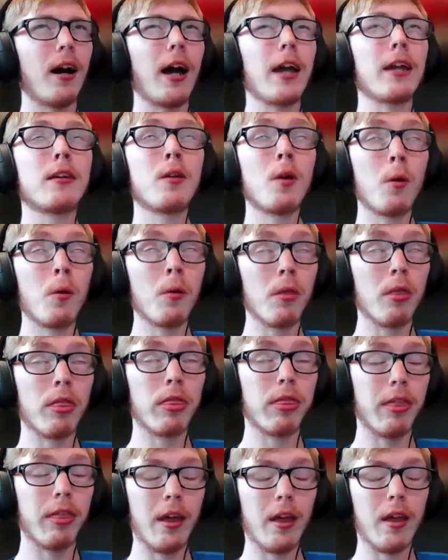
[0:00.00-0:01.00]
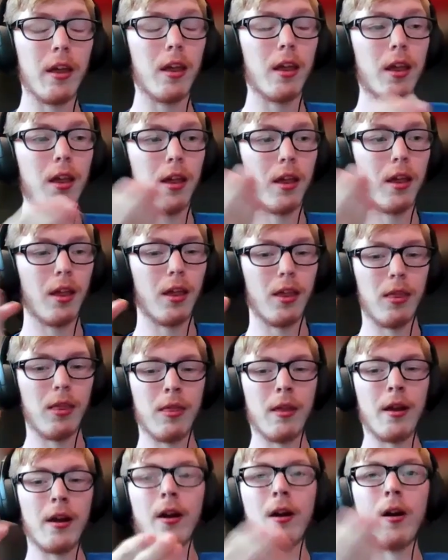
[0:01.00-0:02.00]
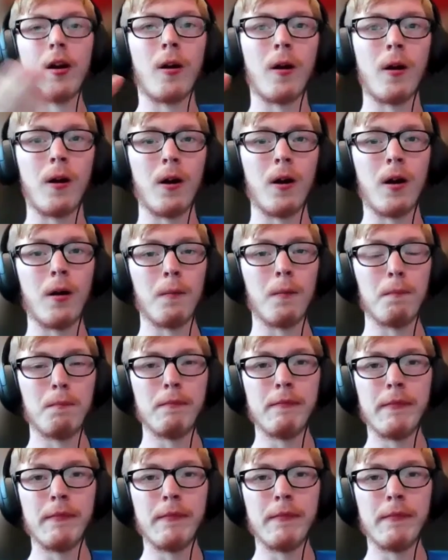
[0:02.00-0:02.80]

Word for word: I don't think there are